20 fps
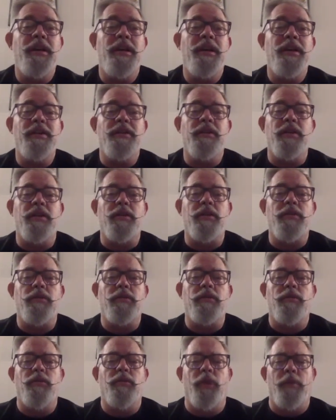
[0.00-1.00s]
He's like,
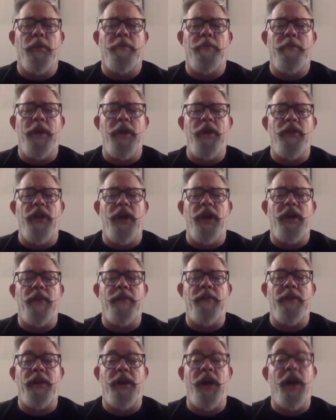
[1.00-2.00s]
well, I'm not paying that. And
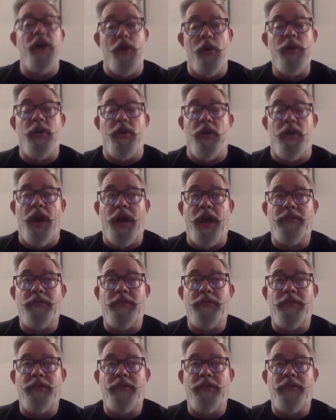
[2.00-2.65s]
I'm like, I know you're not.